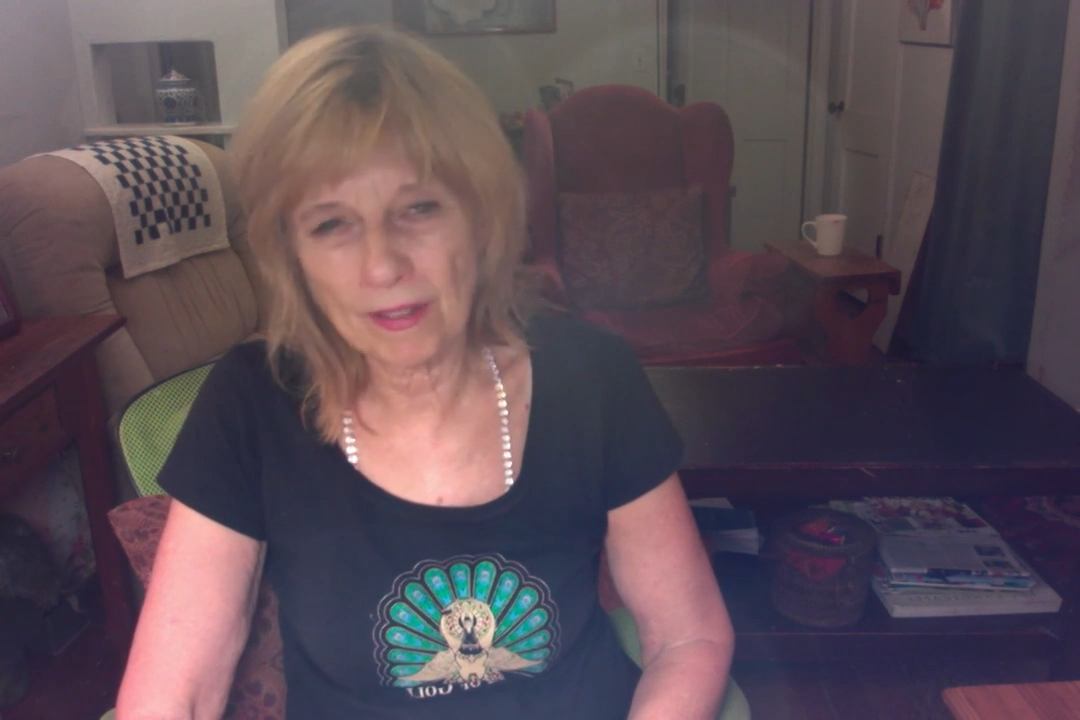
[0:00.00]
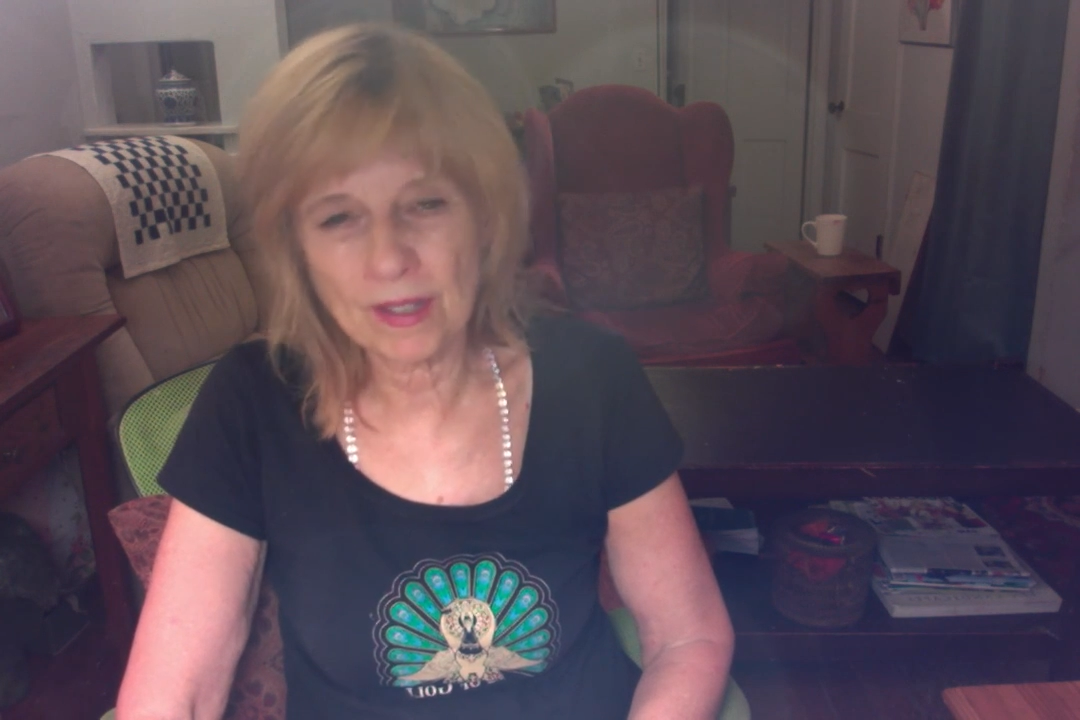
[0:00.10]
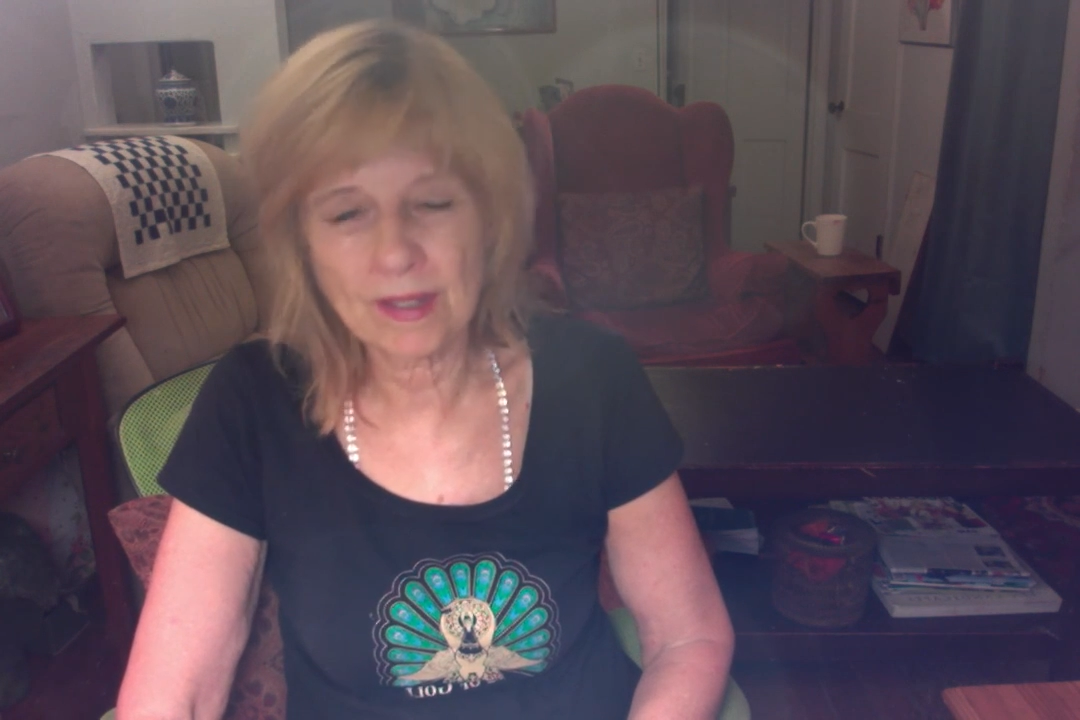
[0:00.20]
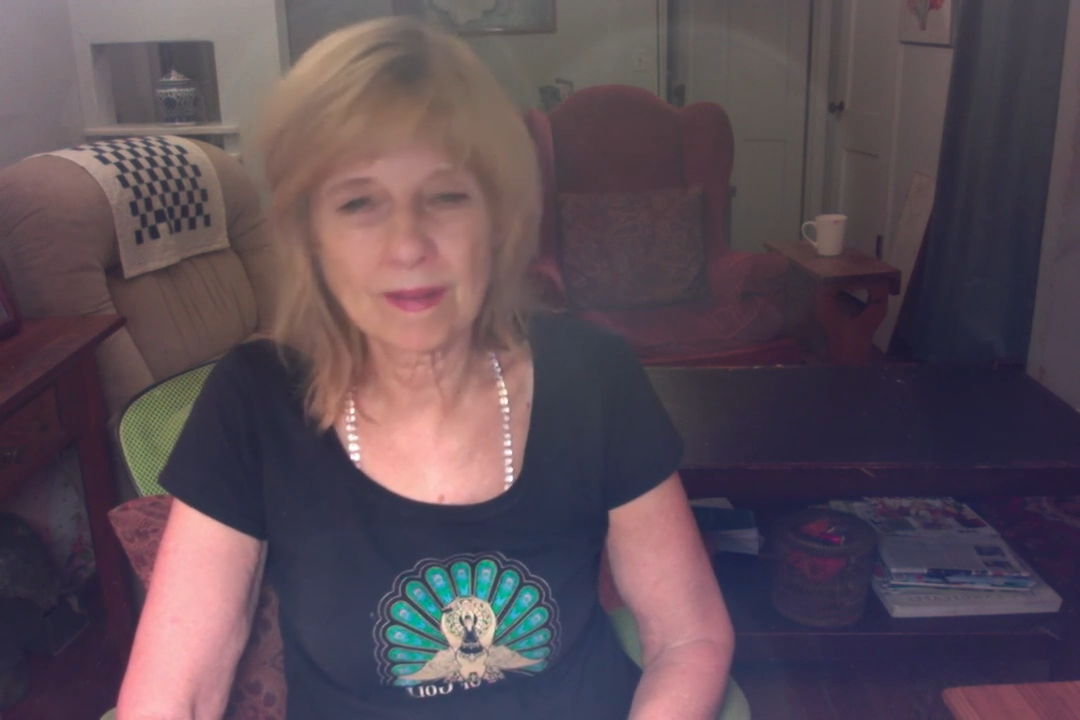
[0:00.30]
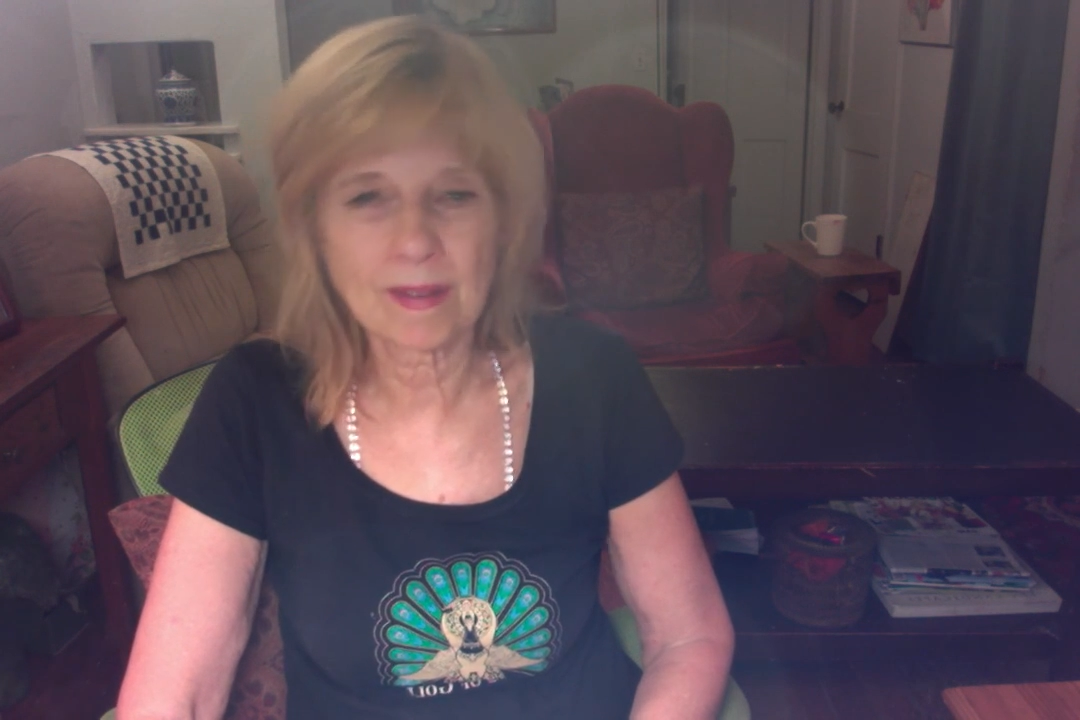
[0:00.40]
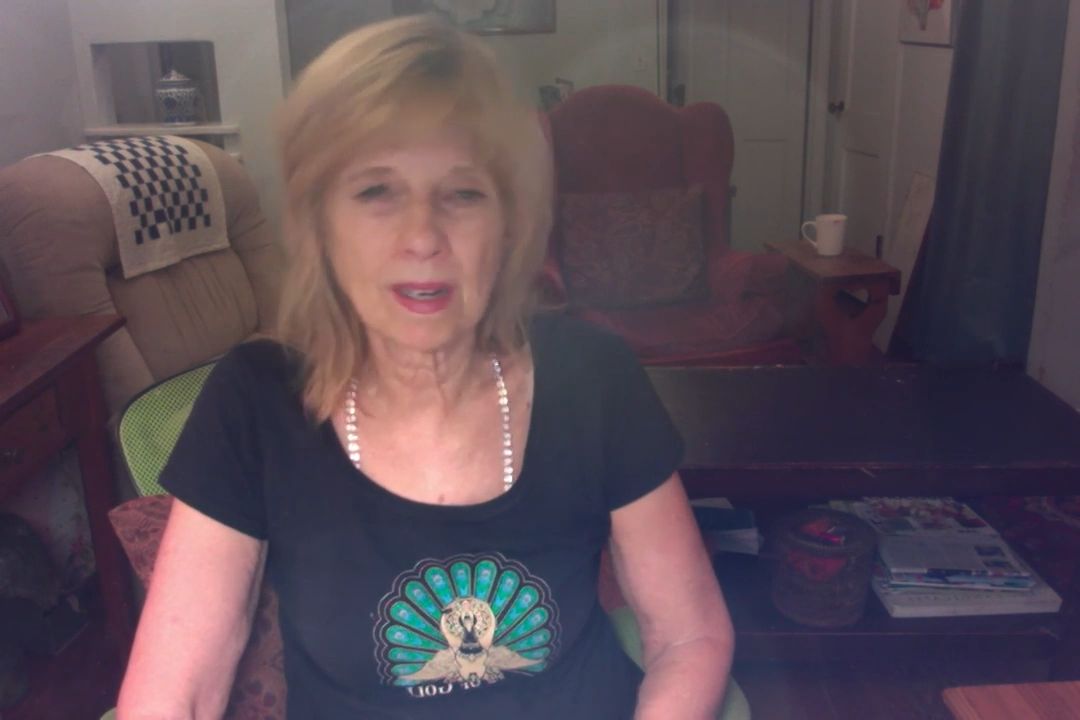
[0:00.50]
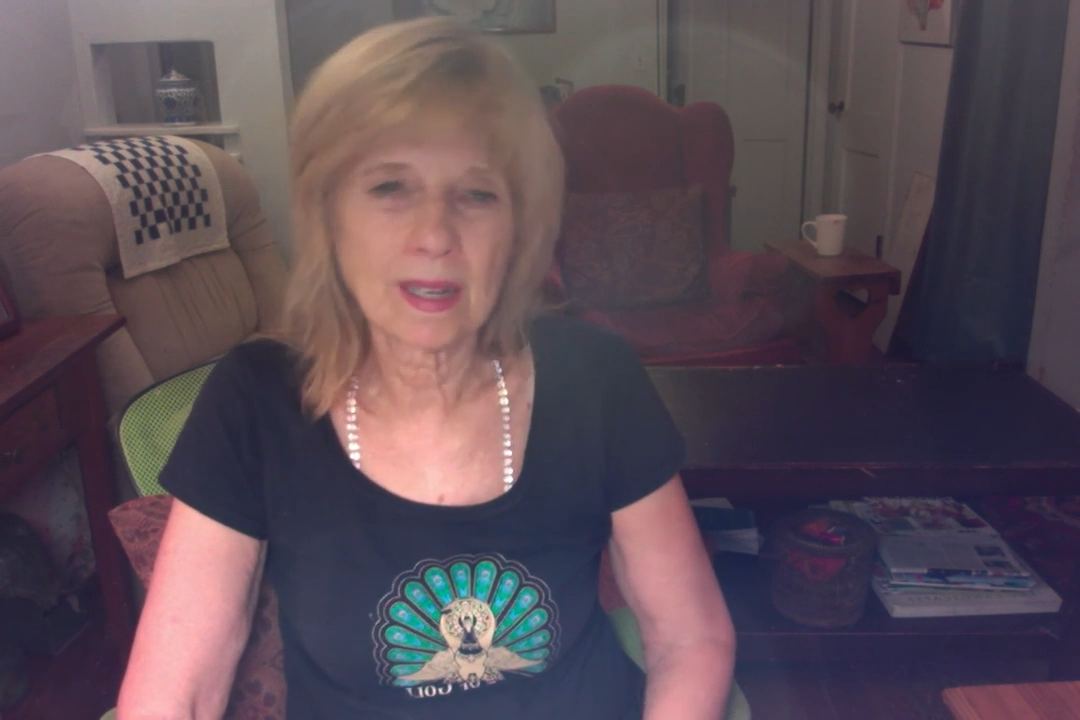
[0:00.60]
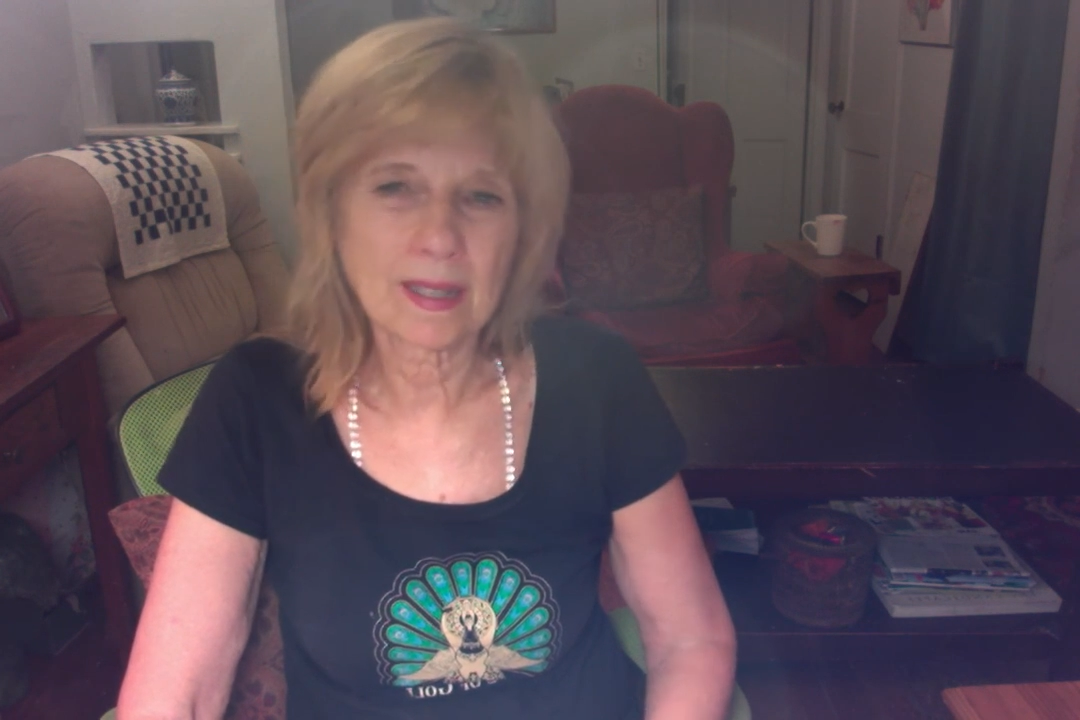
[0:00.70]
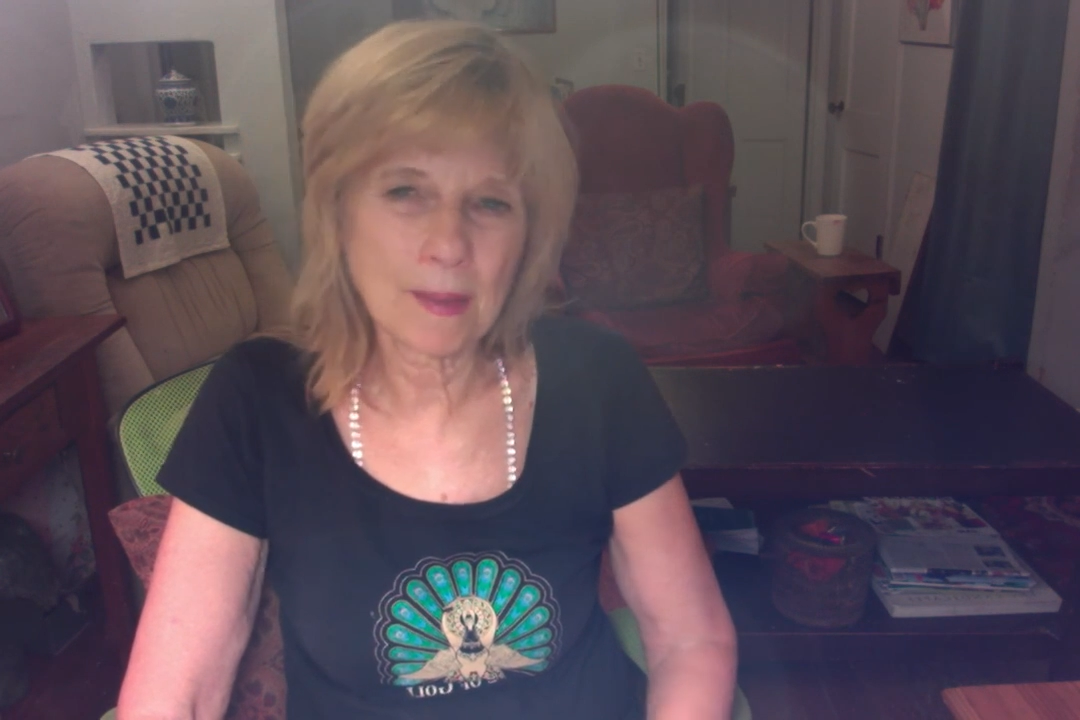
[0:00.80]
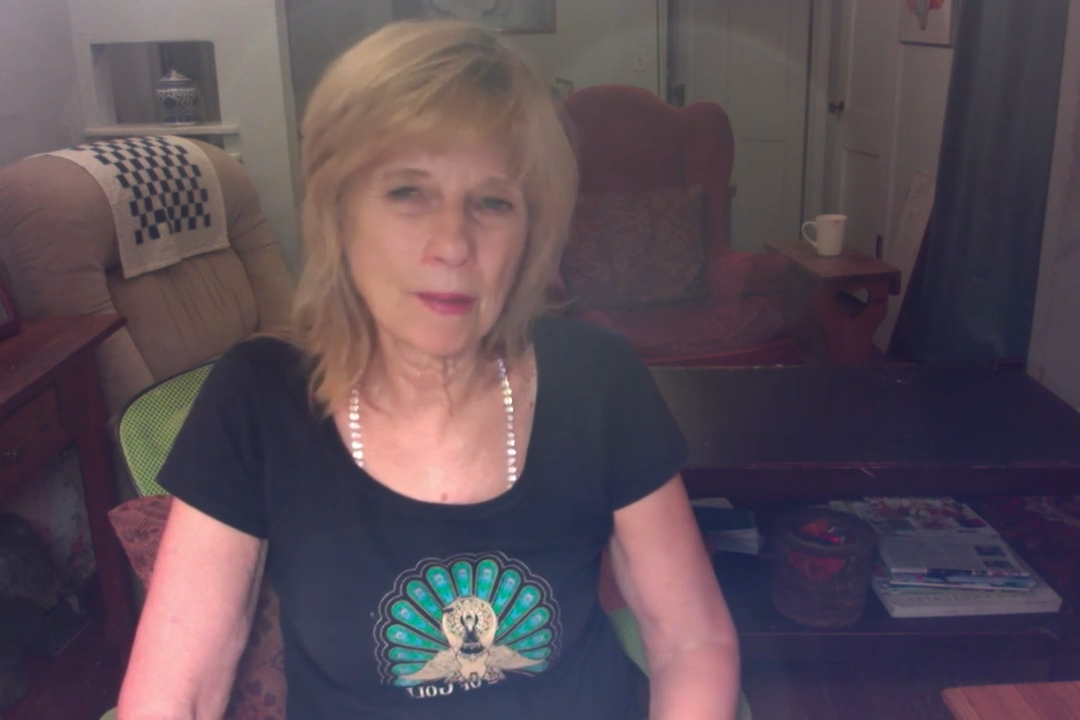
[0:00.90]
Just same